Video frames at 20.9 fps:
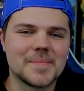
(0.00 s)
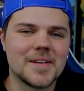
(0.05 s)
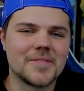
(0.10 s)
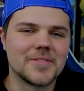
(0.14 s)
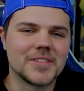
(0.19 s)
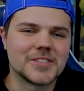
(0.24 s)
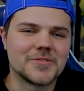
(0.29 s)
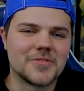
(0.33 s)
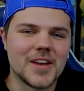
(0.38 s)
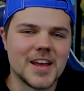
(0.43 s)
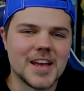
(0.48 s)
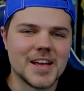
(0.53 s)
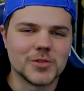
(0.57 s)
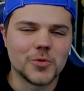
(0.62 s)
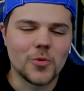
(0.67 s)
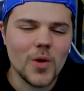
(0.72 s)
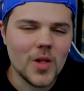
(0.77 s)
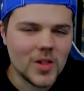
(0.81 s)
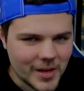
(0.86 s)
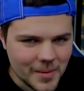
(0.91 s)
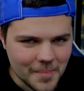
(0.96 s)
Netflix fans?
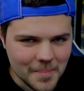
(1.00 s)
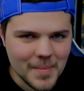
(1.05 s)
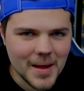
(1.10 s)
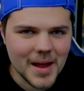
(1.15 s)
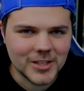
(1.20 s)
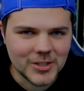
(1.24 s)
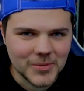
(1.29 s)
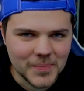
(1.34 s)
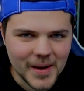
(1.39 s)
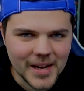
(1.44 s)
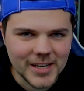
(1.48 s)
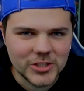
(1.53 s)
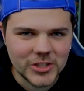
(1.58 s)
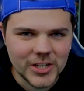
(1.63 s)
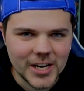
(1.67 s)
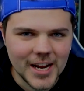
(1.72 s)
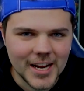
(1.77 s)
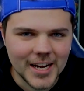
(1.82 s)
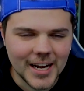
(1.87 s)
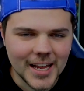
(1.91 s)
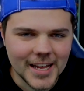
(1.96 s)
Welcome back to my
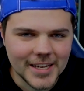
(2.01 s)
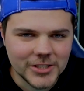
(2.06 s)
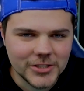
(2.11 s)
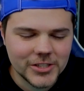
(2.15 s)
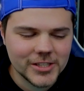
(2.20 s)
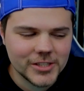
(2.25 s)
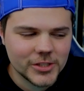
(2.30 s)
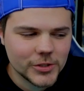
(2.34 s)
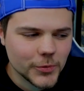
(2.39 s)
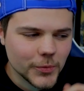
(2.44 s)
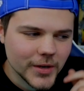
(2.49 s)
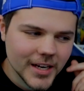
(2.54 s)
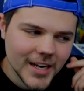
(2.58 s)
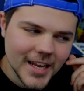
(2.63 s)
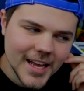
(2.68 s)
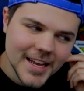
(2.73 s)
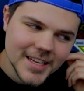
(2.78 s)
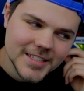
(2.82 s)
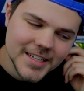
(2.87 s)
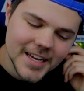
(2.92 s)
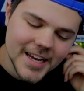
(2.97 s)
channel. I just
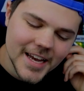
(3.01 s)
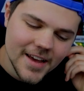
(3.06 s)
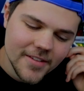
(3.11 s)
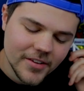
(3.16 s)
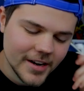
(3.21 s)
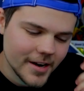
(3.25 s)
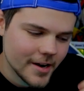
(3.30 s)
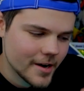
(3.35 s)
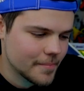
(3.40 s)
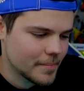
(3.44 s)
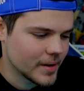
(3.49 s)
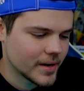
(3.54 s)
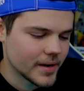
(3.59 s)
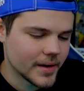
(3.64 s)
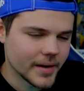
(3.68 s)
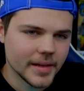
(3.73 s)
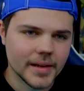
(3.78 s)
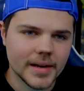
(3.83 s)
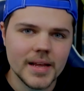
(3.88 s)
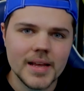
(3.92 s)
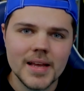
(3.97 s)
realized I have an
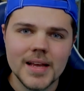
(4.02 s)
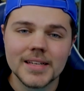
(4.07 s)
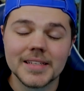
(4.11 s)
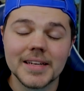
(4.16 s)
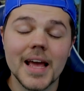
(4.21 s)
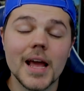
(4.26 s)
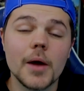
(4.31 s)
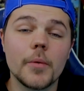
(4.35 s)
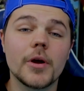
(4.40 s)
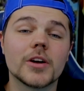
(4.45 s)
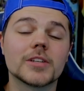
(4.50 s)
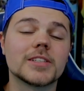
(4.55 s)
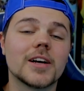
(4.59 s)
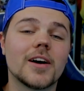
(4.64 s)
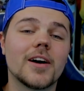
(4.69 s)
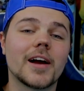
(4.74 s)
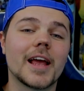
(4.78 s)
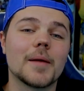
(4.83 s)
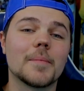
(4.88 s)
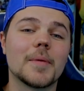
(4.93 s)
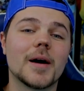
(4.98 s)
AirPod in. Today we are
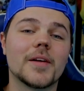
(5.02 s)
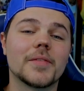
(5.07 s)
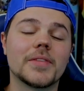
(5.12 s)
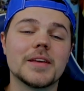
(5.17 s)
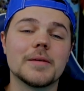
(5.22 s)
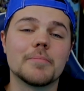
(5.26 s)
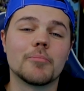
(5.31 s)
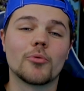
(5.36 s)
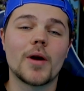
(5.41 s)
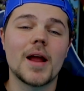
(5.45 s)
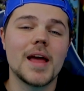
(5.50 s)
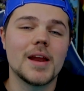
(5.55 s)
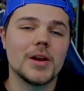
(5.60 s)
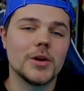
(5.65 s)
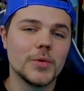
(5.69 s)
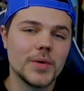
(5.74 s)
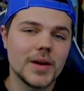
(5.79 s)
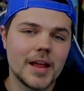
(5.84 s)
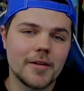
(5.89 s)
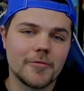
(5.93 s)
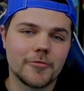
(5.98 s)
talking about the brand
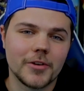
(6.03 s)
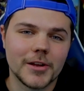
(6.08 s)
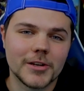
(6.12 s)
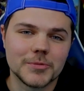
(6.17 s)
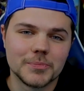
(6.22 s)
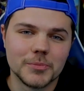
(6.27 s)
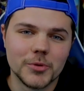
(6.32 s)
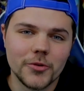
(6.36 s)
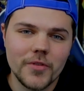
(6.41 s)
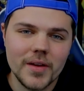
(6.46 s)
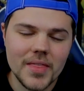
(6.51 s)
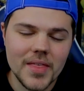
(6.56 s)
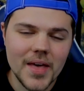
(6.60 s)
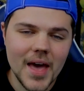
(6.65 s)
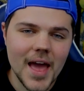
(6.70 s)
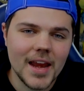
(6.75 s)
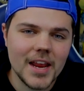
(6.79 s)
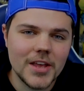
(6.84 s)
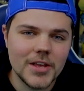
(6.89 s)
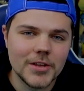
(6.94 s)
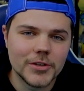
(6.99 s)
new Netflix movie
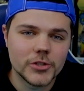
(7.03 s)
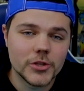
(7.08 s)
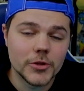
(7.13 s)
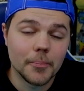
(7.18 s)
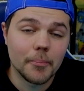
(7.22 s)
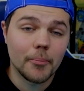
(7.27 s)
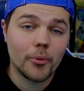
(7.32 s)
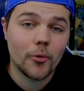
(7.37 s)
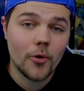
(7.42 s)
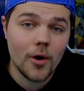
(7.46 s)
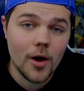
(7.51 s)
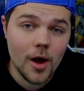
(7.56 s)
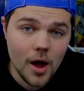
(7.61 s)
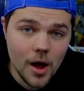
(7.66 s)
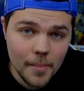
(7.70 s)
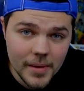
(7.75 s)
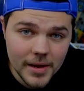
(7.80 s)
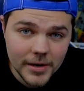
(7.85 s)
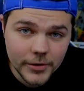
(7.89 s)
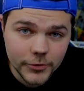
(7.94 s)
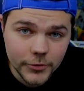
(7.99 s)
that is The
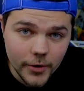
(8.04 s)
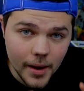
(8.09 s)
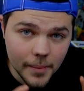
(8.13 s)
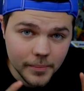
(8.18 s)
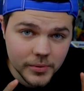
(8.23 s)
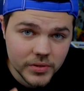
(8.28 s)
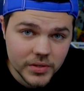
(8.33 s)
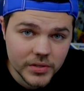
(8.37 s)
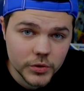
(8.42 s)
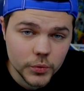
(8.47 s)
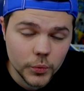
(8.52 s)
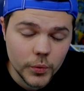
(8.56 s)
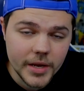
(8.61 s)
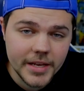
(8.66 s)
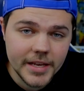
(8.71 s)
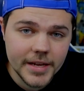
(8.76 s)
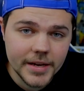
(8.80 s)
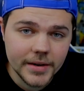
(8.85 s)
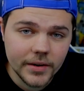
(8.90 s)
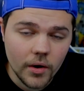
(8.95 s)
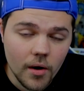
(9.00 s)
Prom. It drops this
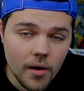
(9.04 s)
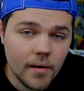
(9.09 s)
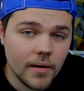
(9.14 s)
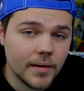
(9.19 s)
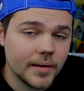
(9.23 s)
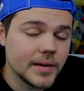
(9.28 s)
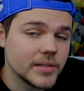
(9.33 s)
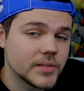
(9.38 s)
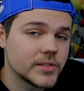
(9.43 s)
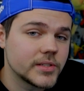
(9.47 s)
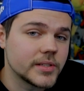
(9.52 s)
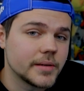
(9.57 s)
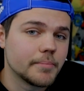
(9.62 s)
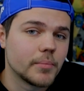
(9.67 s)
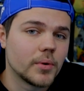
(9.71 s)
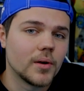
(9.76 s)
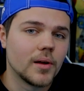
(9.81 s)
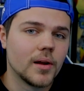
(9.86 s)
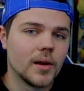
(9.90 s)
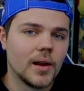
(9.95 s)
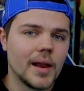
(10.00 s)
weekend on
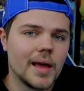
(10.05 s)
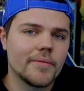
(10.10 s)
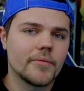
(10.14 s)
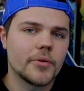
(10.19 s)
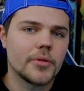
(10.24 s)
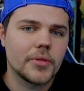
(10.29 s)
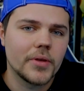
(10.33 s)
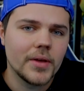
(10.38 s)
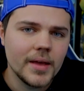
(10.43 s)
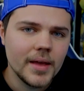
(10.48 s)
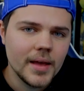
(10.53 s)
December 11th.